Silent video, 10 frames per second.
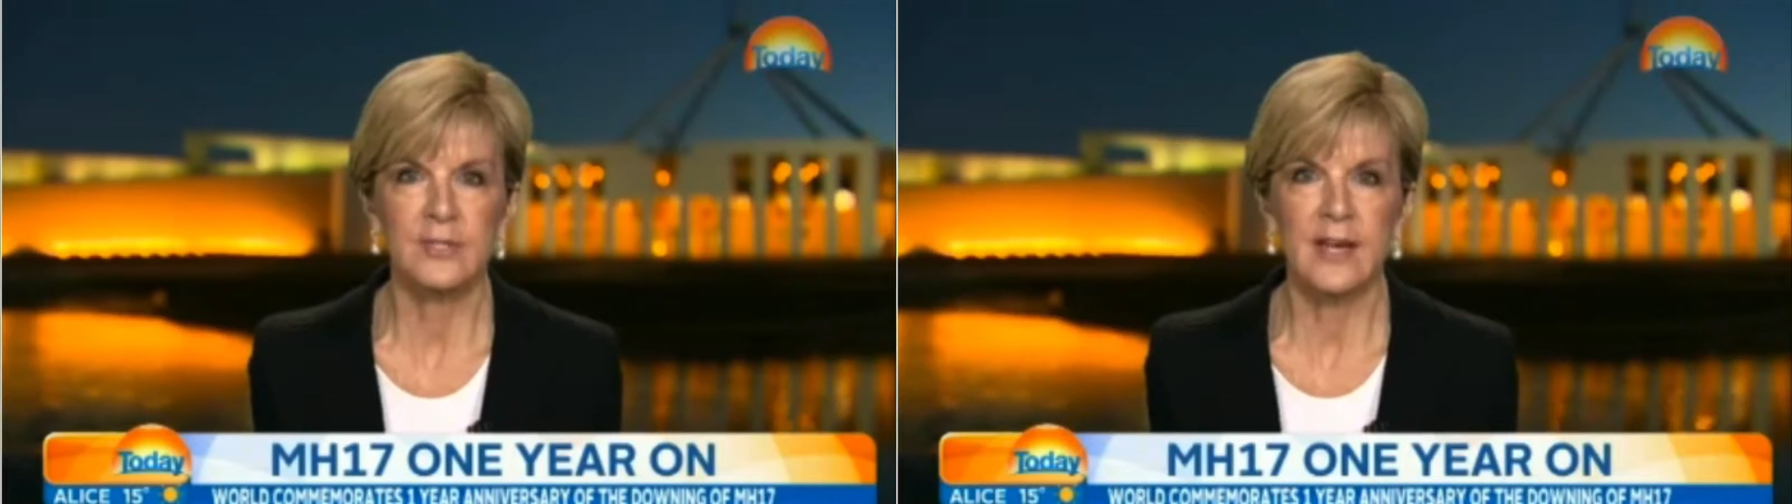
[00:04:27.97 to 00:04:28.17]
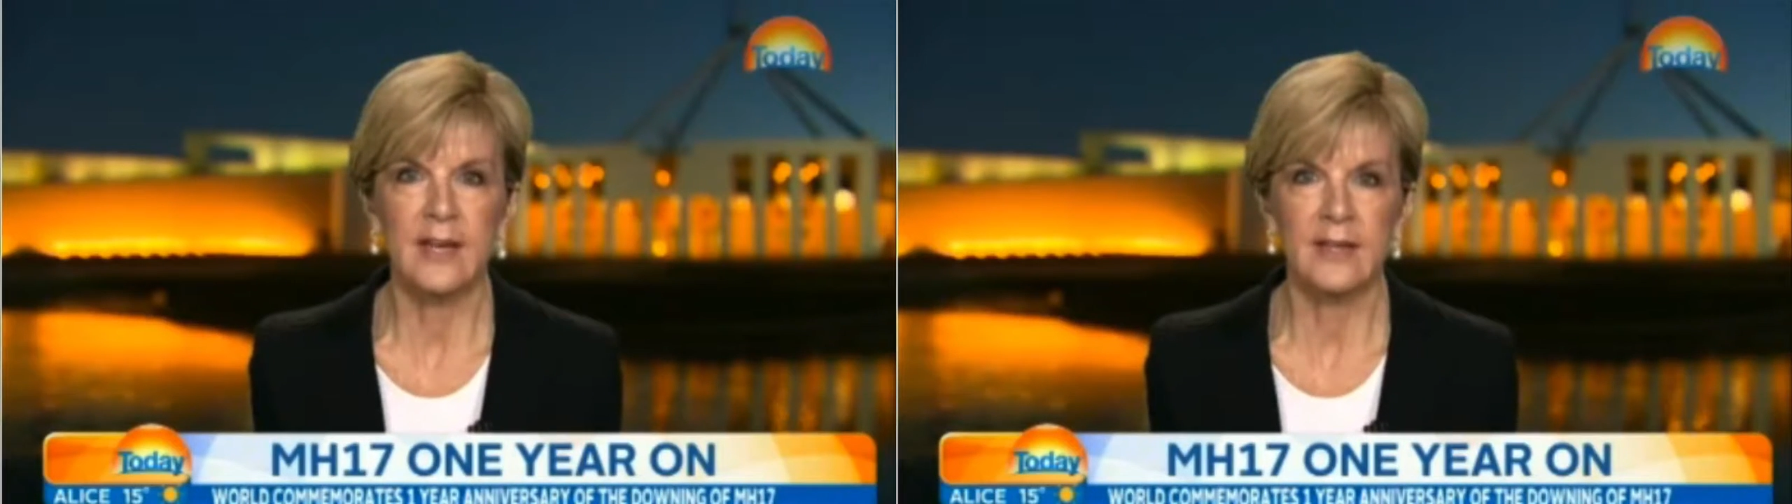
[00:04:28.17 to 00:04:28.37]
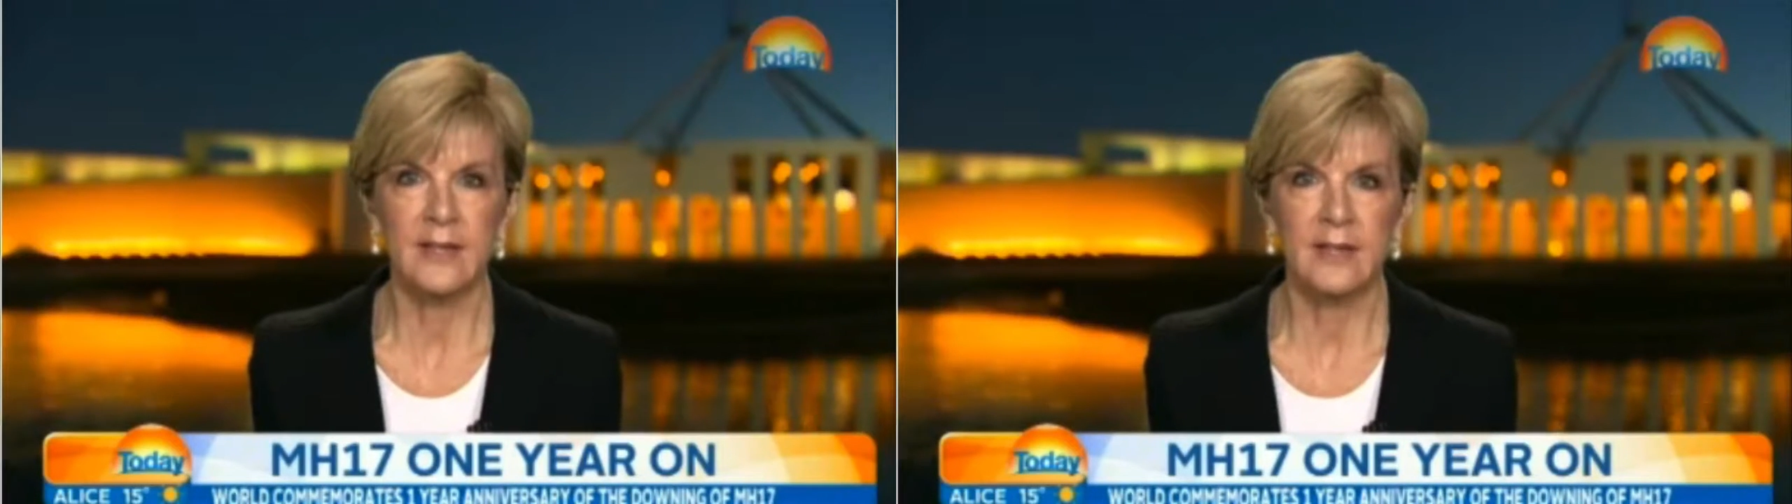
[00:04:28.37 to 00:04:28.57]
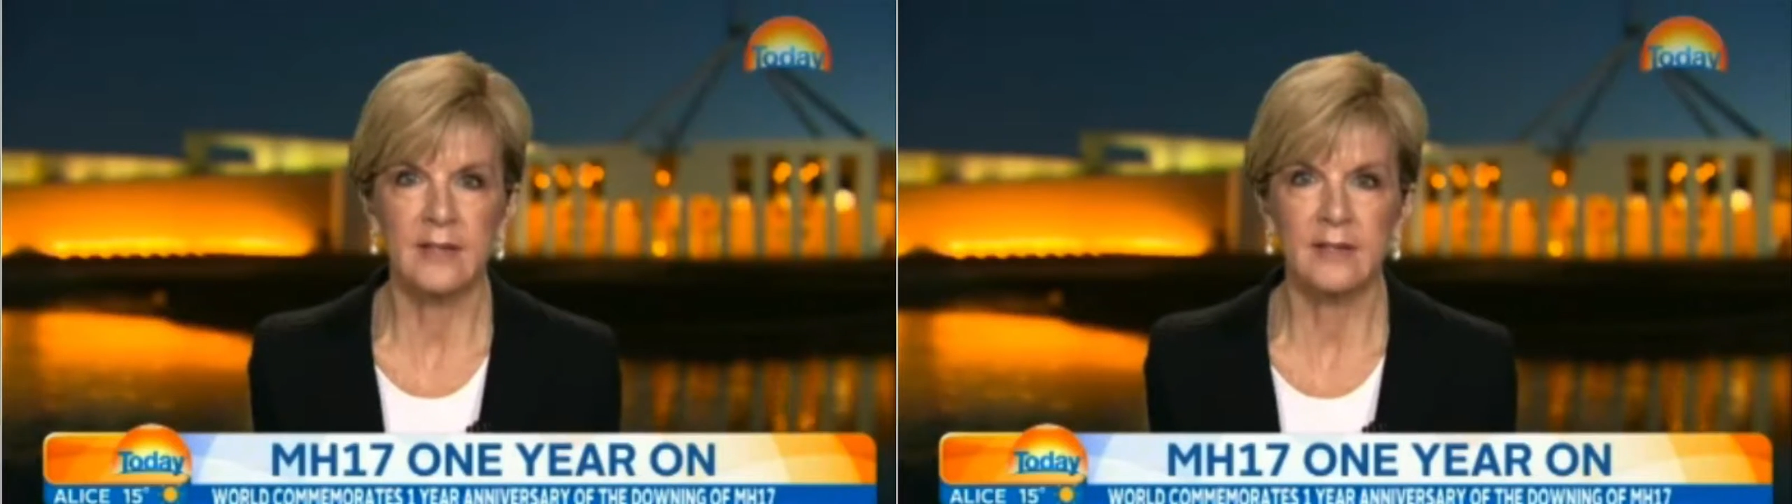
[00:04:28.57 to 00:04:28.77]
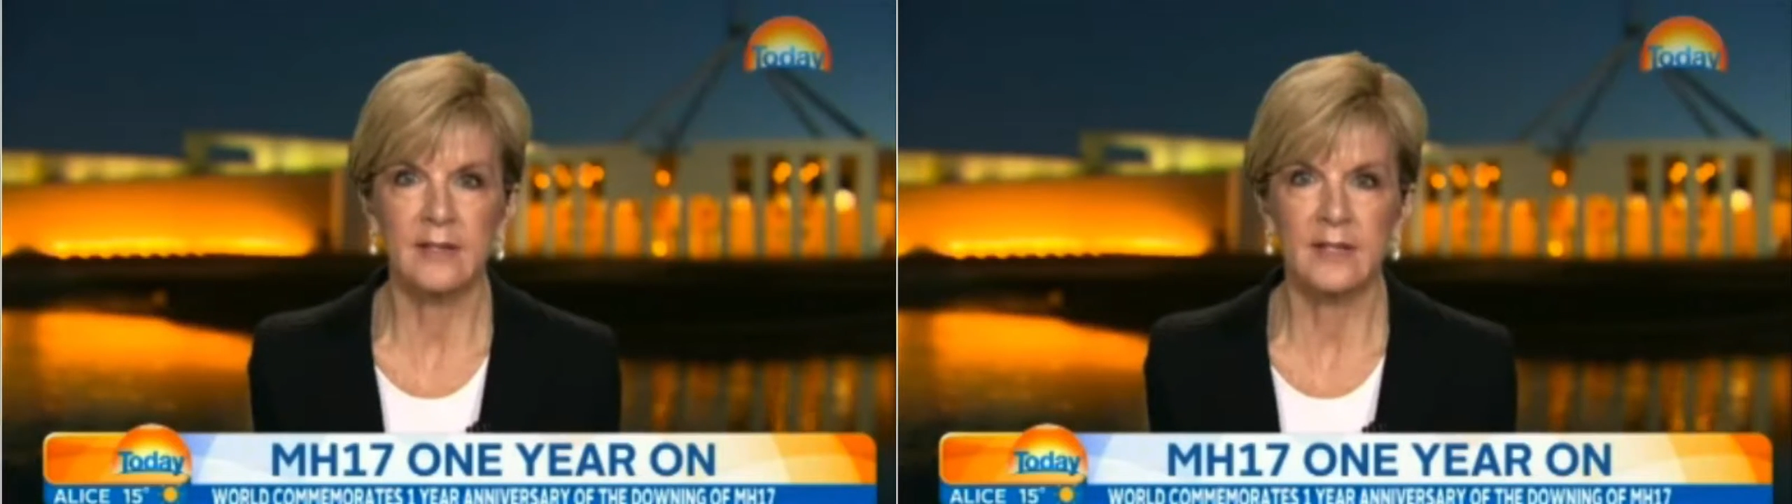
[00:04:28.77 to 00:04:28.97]
day
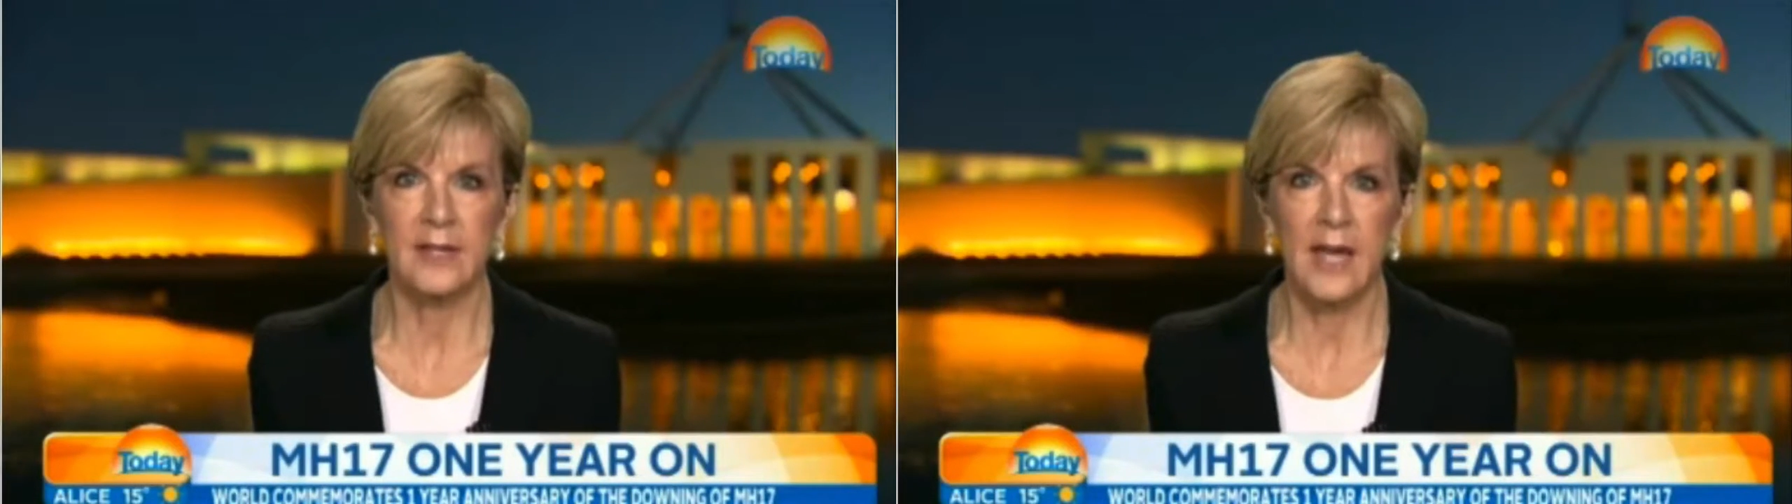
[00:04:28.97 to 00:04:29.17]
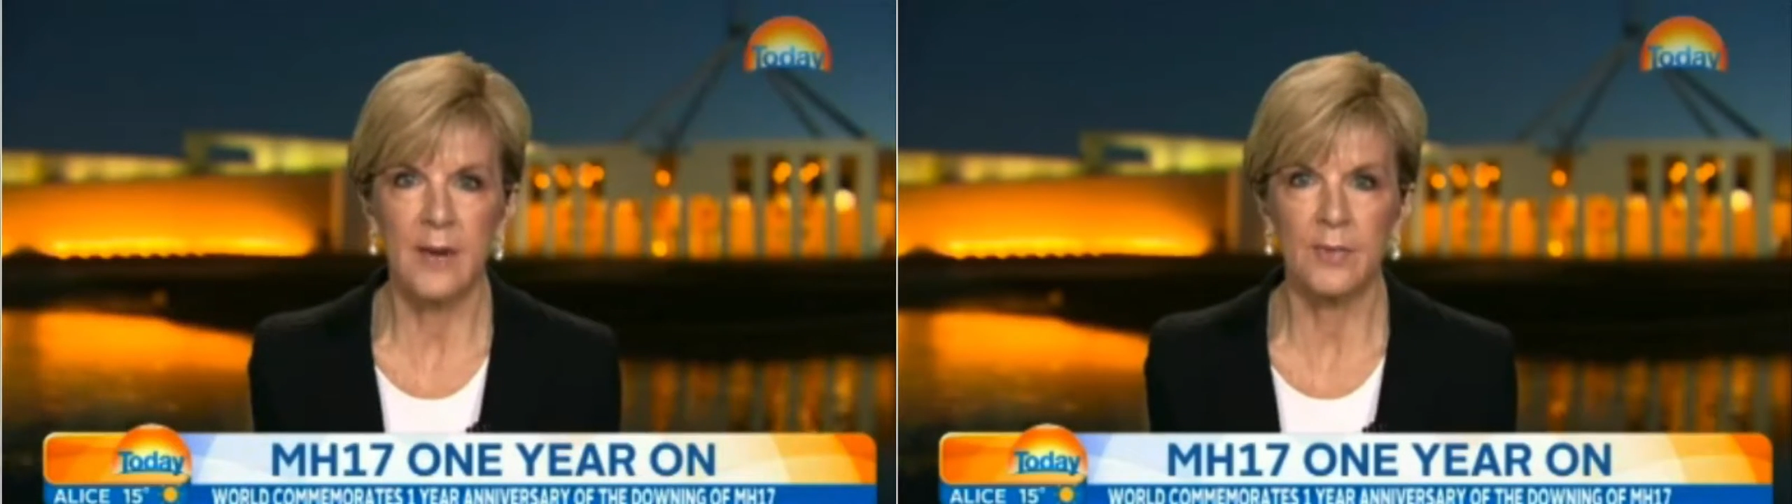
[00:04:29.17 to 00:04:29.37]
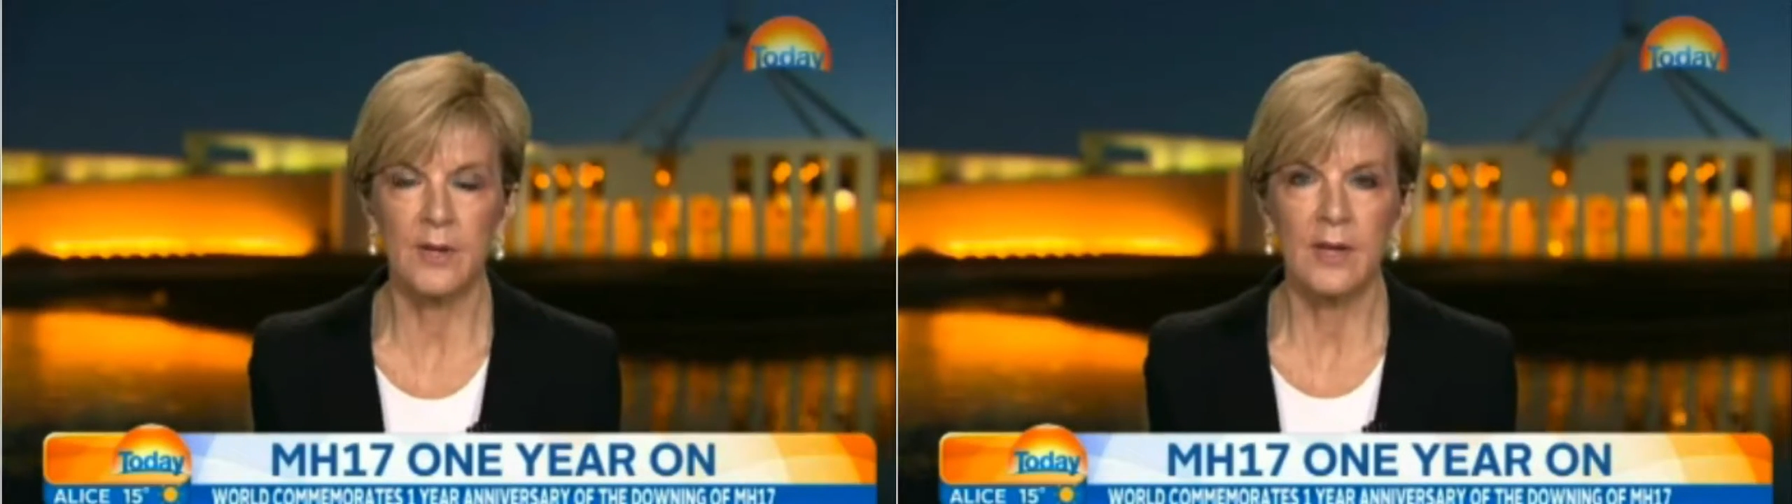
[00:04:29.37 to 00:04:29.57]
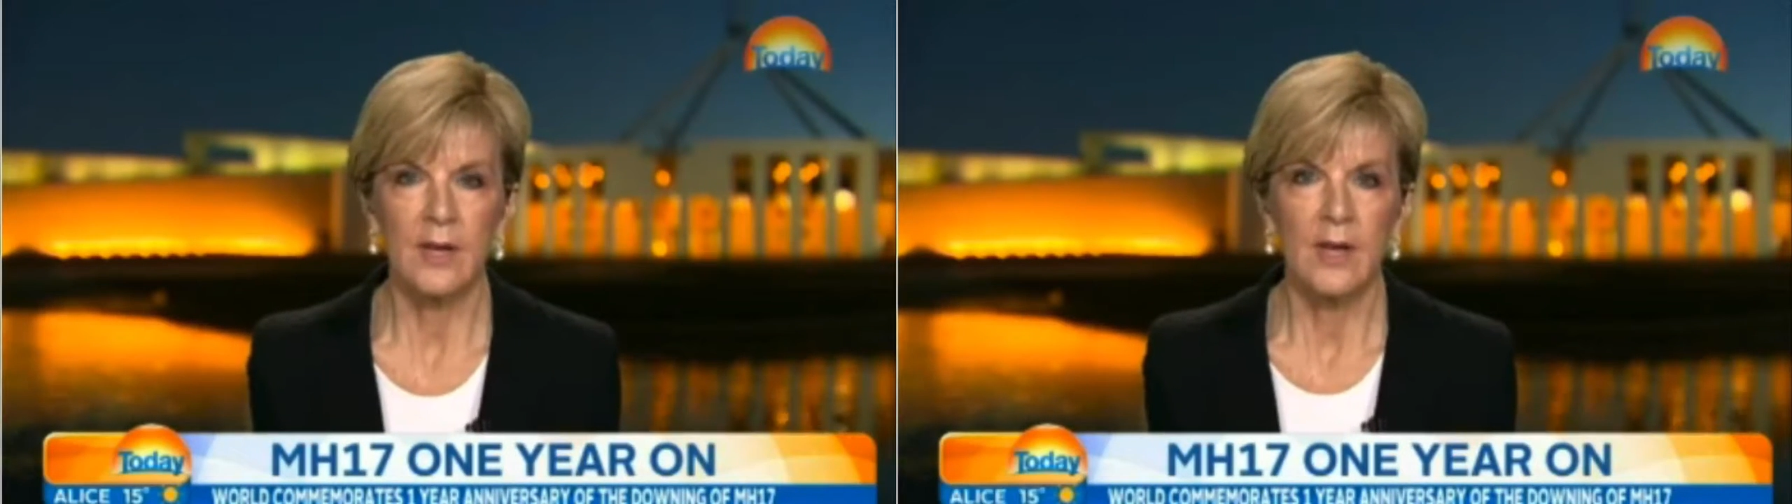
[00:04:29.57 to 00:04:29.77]
here in Canberra